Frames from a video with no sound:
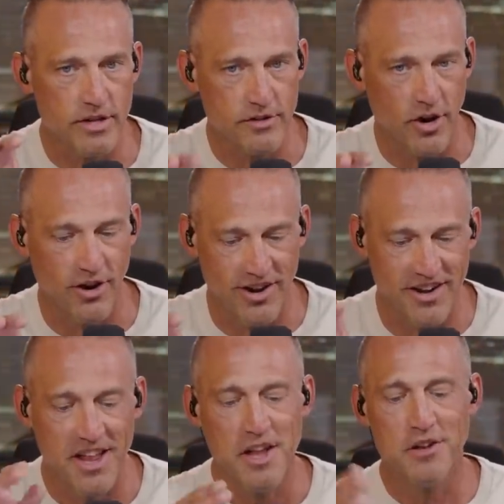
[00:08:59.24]
started
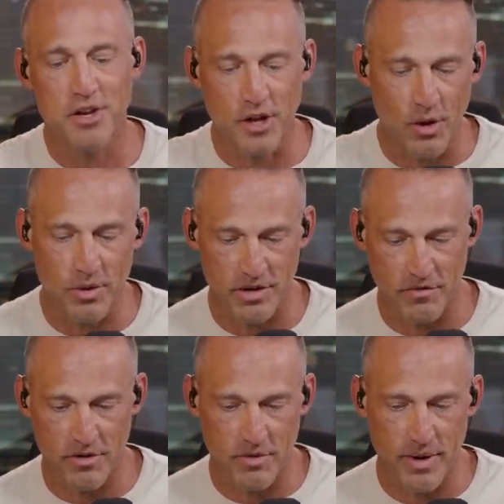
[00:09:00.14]
to go a
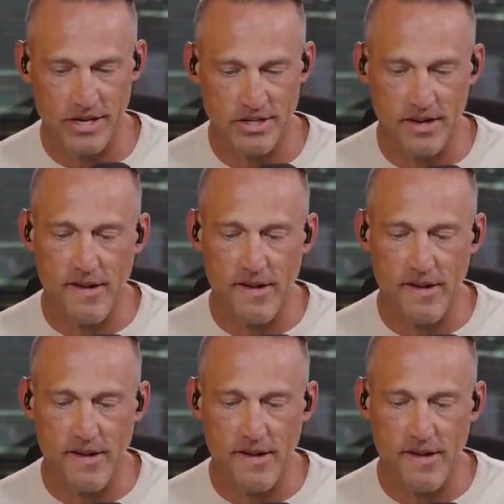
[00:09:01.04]
different direction.